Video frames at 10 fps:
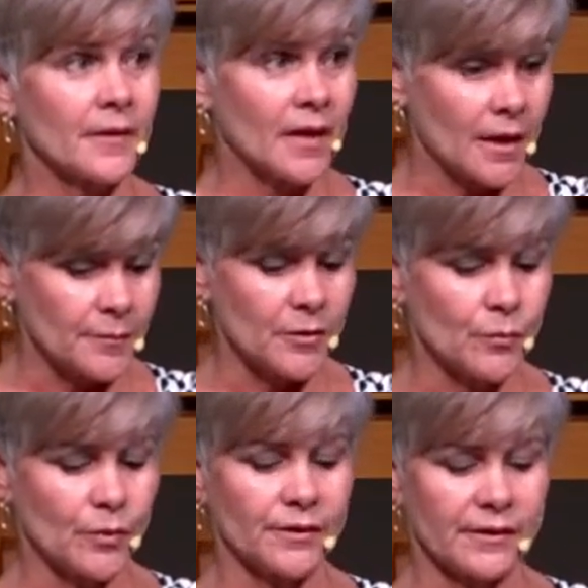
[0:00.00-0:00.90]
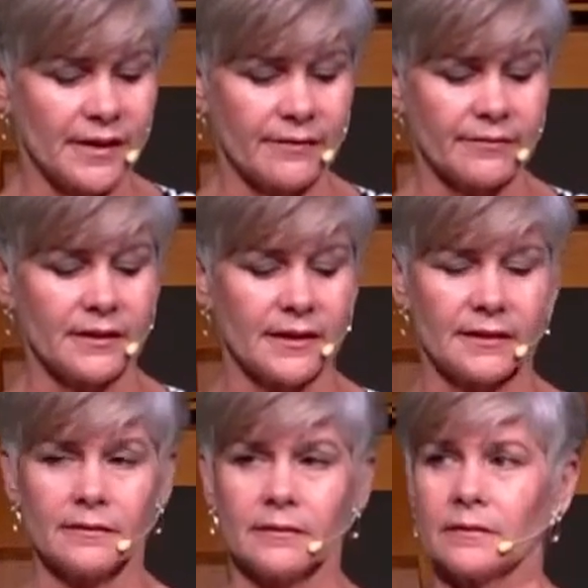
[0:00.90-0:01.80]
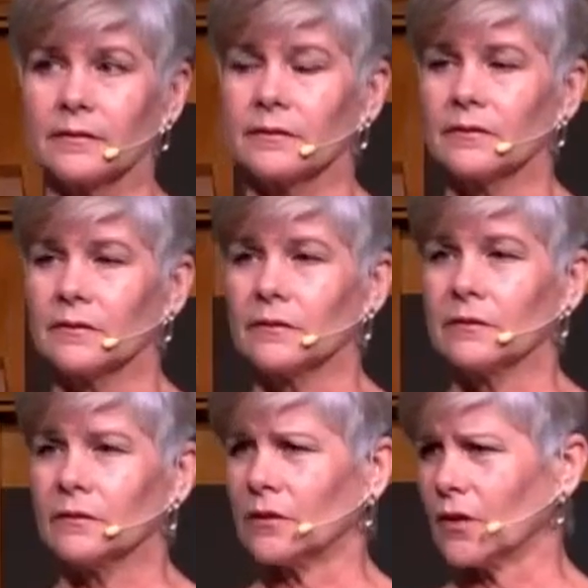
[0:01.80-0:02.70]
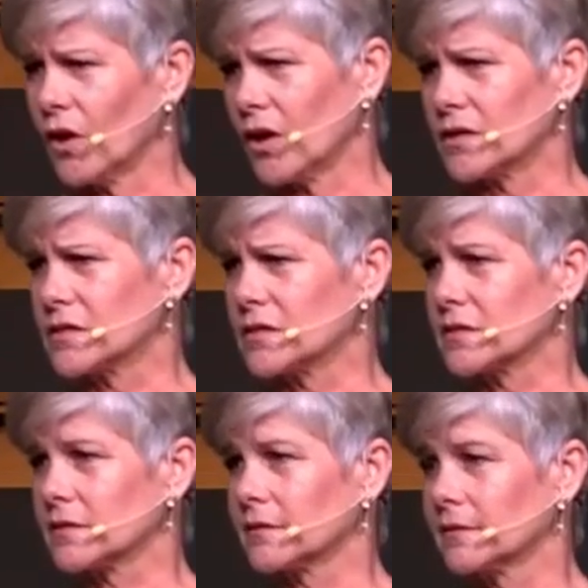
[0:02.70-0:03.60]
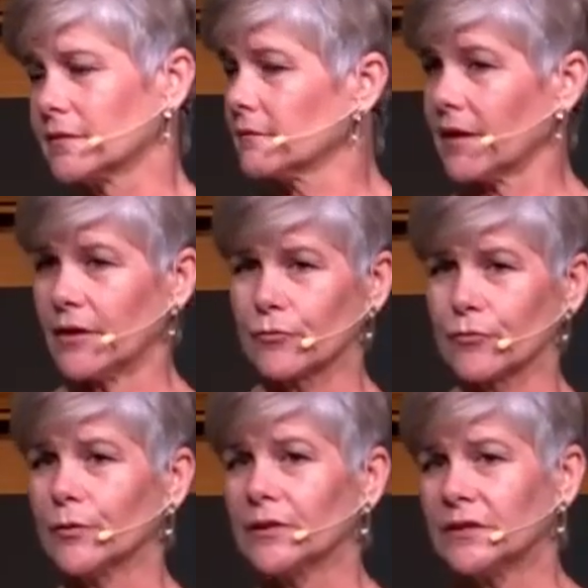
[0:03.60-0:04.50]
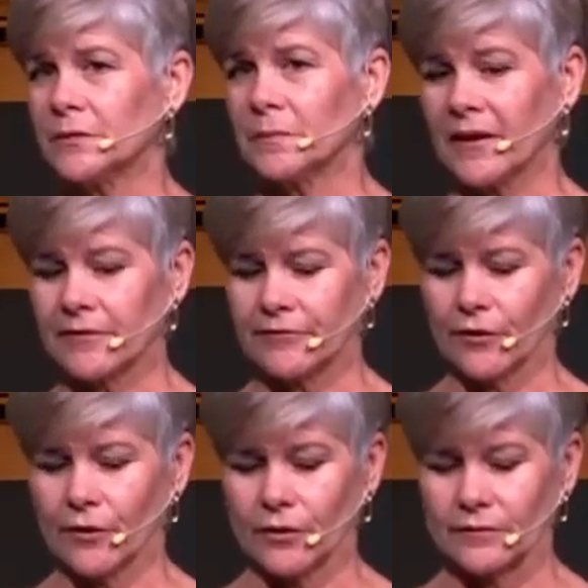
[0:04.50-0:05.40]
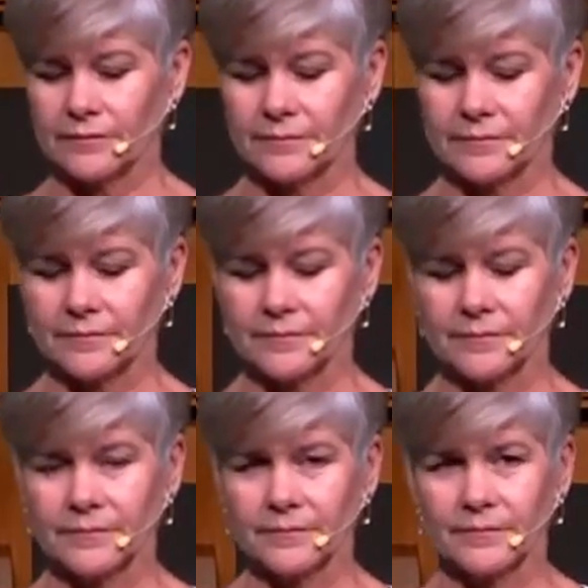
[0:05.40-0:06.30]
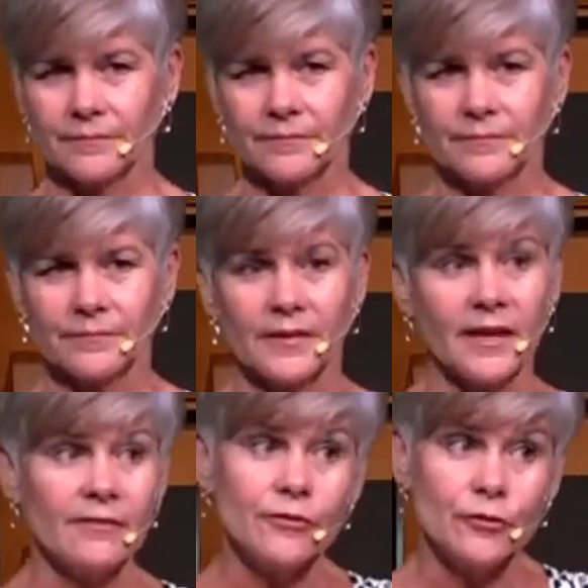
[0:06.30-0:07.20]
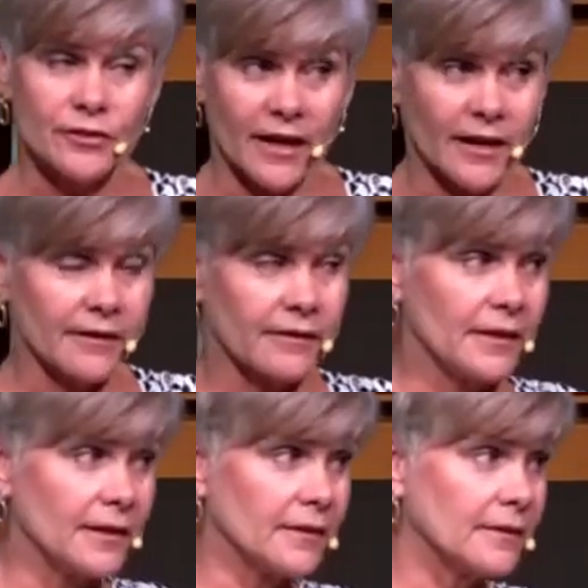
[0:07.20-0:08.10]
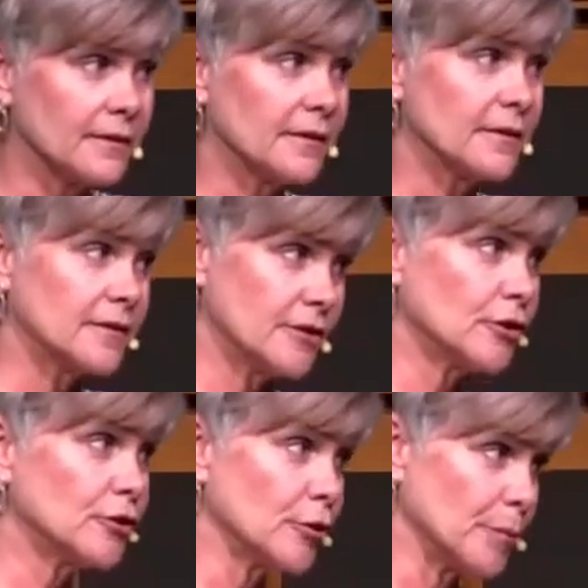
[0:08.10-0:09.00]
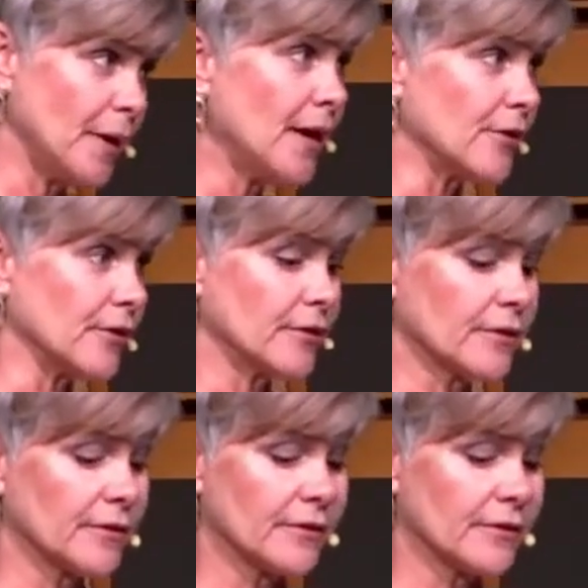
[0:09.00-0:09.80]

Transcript: Come, ye weary, heavy laden, lost and ruined by the fall. If you tarry till you're better,